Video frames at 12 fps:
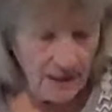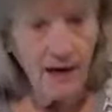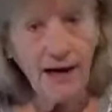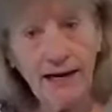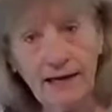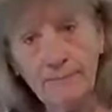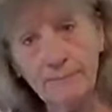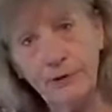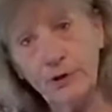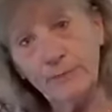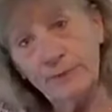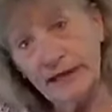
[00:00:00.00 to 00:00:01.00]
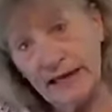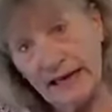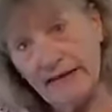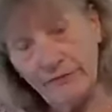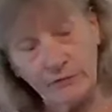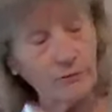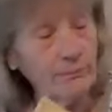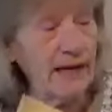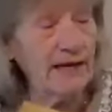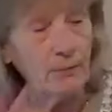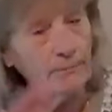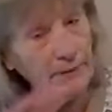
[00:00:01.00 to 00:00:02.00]
kind and put them together and
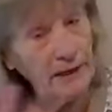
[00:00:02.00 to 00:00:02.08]
make them